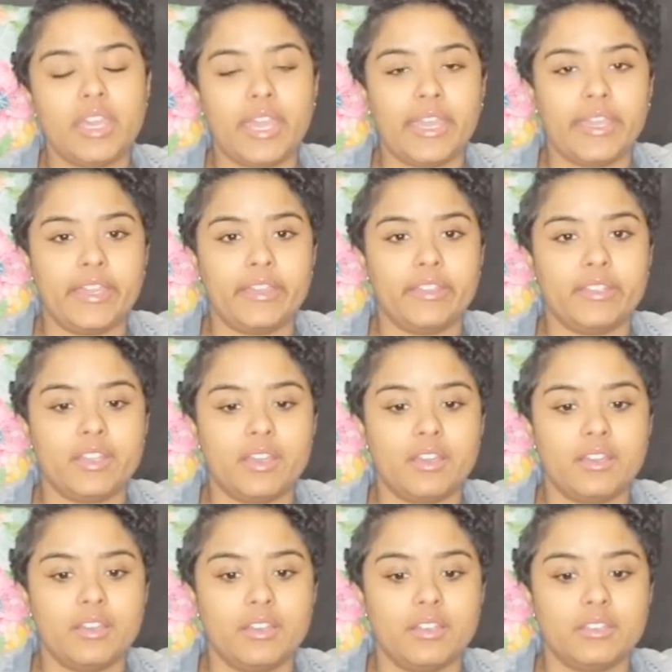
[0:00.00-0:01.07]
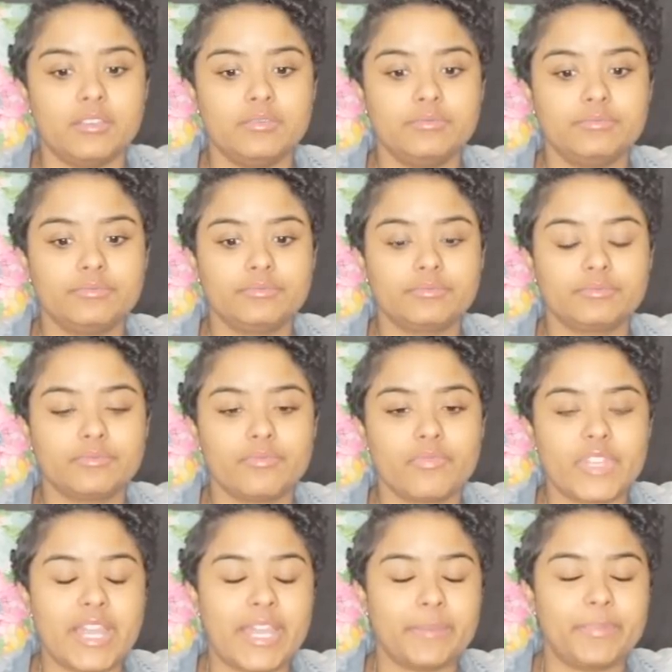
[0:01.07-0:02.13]
And uh,
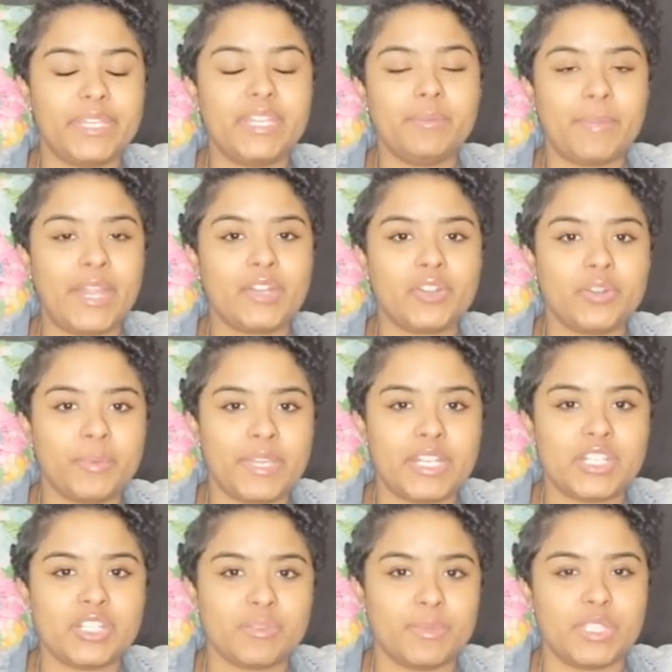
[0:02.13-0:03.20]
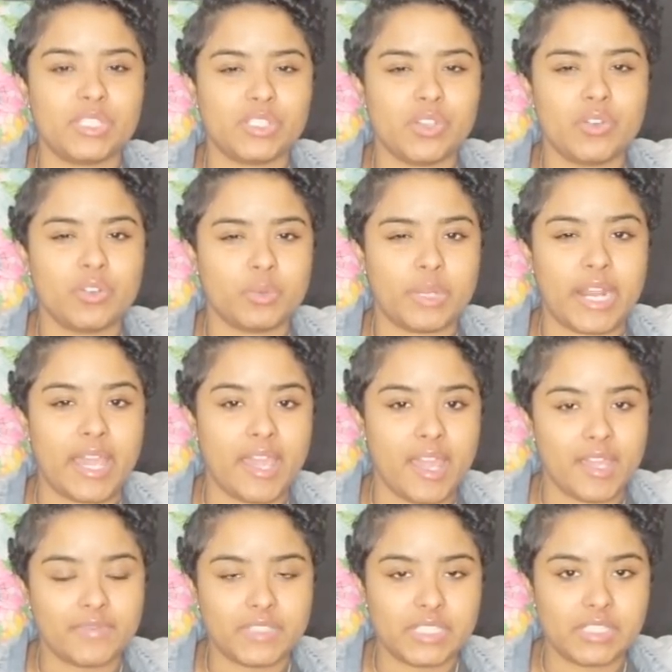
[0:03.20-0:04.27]
like being micromanaged and being told what I
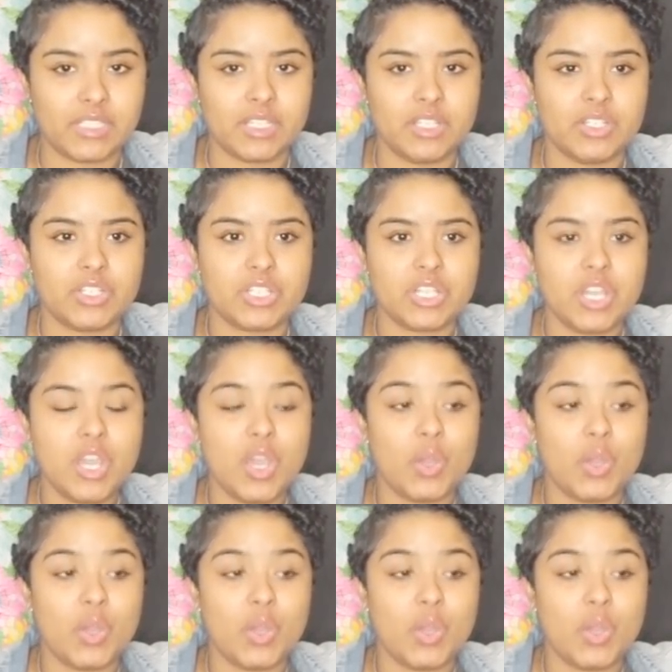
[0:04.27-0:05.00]
have to teach